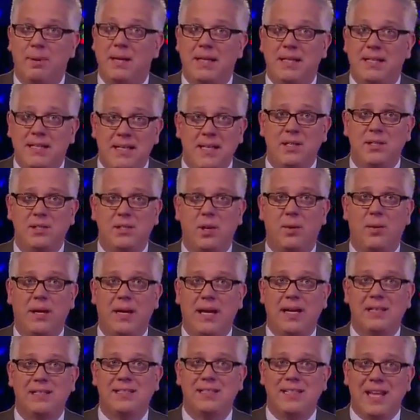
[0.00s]
but he did so
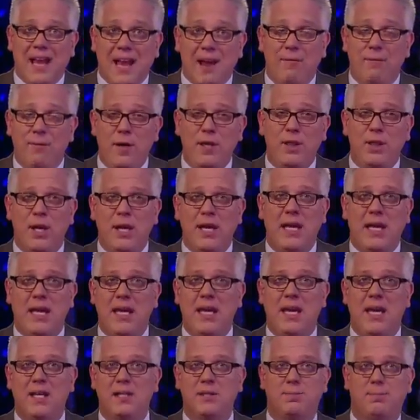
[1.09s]
against everything
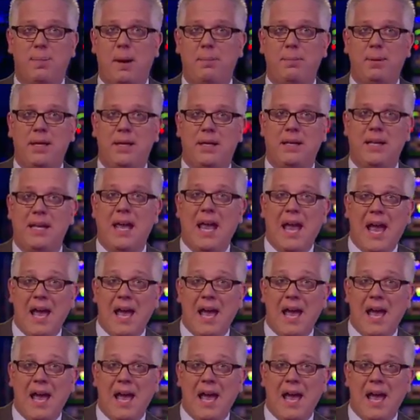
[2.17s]
he has publicly